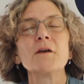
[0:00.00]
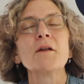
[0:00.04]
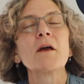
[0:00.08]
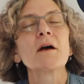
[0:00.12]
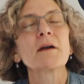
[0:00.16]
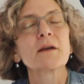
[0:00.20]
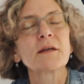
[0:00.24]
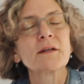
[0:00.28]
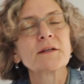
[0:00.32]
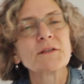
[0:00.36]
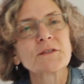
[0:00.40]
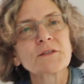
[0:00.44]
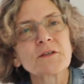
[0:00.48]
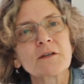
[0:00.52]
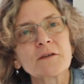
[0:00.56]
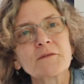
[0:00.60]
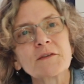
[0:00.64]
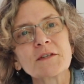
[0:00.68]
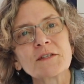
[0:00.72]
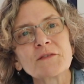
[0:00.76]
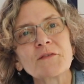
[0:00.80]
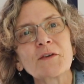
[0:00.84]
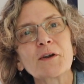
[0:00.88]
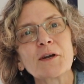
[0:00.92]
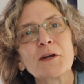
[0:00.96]
not going to serve
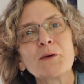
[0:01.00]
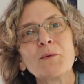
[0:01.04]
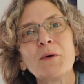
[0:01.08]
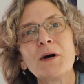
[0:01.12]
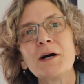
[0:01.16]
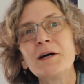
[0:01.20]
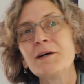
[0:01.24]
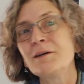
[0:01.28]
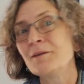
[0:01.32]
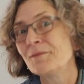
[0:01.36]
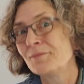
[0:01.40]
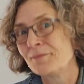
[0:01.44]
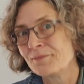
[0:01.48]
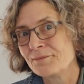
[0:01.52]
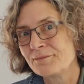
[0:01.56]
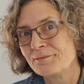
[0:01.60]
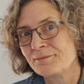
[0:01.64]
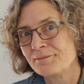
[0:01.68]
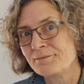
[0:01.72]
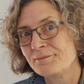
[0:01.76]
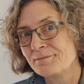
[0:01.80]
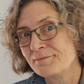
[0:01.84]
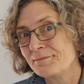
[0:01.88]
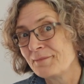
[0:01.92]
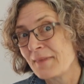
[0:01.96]
us very well.
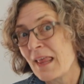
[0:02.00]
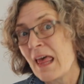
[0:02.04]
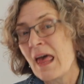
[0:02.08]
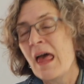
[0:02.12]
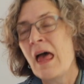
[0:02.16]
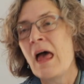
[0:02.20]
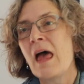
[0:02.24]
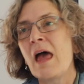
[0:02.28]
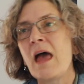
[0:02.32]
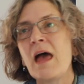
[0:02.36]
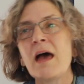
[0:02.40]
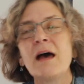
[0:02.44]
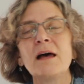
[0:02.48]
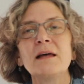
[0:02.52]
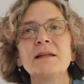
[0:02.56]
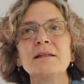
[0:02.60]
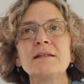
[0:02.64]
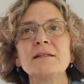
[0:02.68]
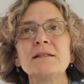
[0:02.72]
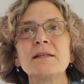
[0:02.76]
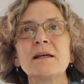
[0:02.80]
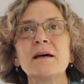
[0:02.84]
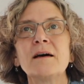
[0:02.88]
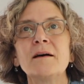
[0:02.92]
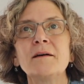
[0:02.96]

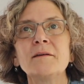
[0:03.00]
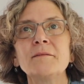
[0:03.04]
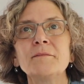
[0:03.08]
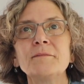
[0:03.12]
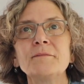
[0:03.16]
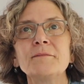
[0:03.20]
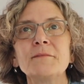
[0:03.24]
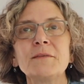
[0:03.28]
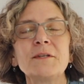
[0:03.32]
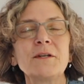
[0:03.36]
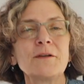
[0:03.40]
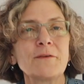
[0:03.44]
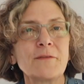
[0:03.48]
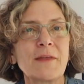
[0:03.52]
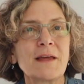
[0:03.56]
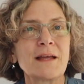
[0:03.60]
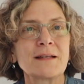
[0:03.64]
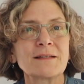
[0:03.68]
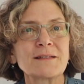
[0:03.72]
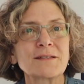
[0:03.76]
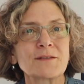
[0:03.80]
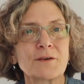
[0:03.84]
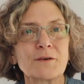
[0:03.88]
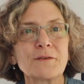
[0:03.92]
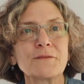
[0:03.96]
And you know,
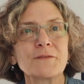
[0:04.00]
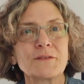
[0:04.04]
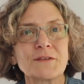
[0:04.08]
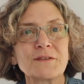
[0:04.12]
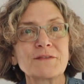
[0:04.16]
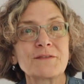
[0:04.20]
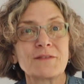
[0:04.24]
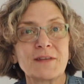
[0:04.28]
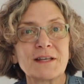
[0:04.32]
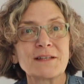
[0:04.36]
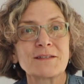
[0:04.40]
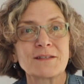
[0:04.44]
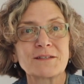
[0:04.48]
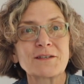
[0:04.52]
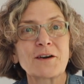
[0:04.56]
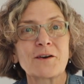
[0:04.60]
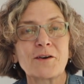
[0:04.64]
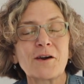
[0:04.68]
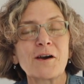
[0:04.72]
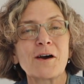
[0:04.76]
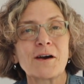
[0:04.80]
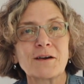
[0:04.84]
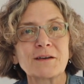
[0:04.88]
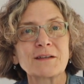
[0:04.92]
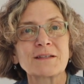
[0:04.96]
that sort of the
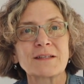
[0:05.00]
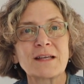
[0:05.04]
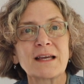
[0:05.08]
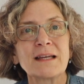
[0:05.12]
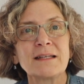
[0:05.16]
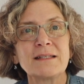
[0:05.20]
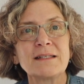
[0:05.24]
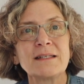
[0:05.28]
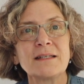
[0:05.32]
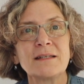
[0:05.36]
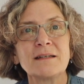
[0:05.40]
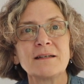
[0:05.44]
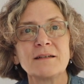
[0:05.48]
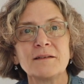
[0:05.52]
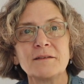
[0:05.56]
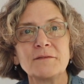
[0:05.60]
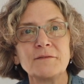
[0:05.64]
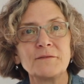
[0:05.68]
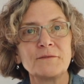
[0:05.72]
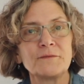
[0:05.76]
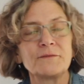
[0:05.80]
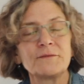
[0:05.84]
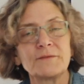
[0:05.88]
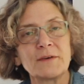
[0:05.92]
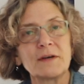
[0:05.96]
Starhawk's idea
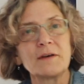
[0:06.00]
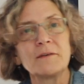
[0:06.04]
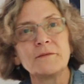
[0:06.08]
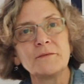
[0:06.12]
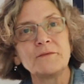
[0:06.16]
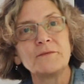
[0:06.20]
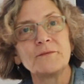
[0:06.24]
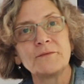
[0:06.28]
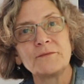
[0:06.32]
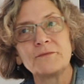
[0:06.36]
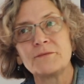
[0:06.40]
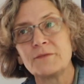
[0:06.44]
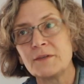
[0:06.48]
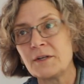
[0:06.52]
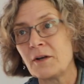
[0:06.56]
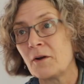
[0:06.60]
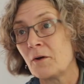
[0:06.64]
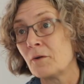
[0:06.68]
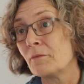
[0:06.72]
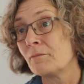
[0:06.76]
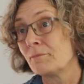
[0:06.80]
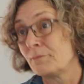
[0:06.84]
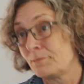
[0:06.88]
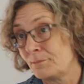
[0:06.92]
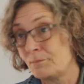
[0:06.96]
of you
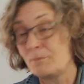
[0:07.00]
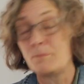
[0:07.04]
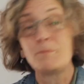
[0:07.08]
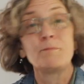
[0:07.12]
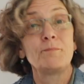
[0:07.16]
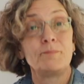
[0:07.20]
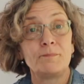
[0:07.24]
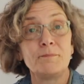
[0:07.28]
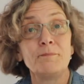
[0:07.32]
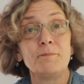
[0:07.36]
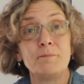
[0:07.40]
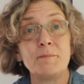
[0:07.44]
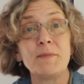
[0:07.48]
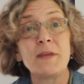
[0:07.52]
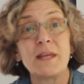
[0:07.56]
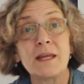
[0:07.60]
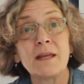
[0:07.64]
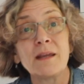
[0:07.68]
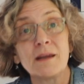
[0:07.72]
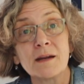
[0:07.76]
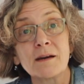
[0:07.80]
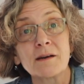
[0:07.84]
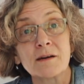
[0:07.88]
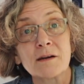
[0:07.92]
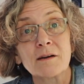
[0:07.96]
know, be
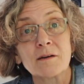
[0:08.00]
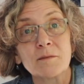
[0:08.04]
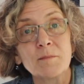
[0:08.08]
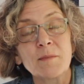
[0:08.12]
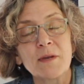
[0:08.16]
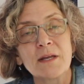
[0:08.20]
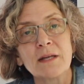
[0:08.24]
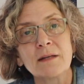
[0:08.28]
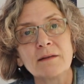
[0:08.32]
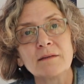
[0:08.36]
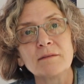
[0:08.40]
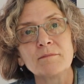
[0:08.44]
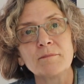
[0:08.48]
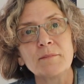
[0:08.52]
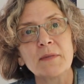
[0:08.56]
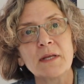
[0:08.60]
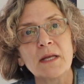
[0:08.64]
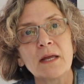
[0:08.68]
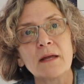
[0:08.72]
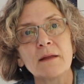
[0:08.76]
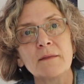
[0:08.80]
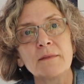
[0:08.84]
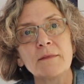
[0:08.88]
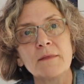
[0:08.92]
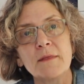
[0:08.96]
here, be
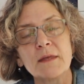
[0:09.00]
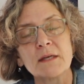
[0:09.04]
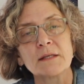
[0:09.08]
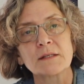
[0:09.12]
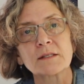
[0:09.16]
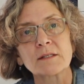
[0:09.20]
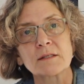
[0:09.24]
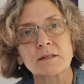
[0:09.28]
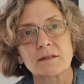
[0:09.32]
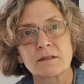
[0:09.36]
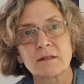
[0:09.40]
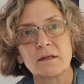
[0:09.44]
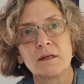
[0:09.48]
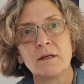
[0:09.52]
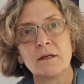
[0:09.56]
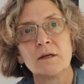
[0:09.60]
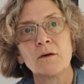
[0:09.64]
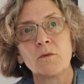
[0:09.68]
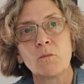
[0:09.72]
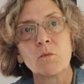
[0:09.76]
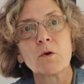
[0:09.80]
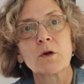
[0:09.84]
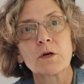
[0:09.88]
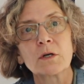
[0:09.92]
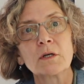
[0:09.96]
in this
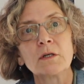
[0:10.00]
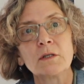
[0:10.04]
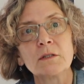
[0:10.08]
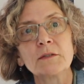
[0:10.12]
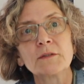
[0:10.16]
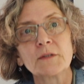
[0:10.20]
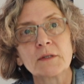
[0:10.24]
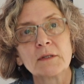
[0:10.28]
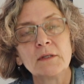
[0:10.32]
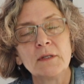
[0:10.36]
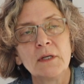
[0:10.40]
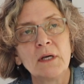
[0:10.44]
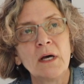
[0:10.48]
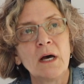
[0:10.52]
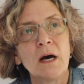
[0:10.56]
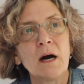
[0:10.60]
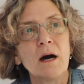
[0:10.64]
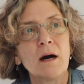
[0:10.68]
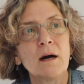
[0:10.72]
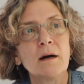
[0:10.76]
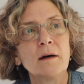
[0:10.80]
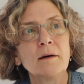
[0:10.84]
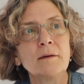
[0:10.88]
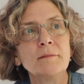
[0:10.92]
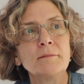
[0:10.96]
world,
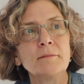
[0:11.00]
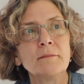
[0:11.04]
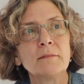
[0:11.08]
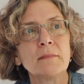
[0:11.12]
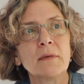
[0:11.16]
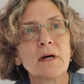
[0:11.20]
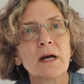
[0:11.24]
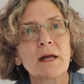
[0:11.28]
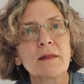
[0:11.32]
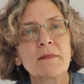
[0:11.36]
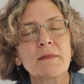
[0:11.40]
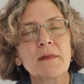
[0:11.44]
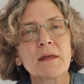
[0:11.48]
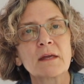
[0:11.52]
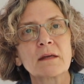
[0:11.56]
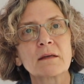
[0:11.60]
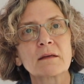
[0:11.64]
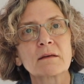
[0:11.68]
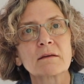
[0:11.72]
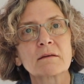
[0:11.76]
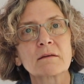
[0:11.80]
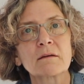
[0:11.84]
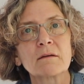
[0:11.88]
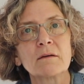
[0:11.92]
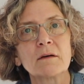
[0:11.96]
I think
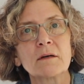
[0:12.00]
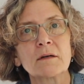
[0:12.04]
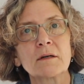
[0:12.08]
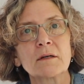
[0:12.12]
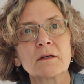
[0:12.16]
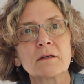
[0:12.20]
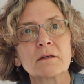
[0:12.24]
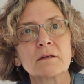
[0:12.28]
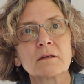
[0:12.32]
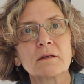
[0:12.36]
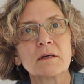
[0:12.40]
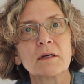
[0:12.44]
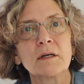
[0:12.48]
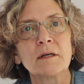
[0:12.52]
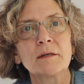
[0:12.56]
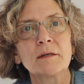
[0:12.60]
are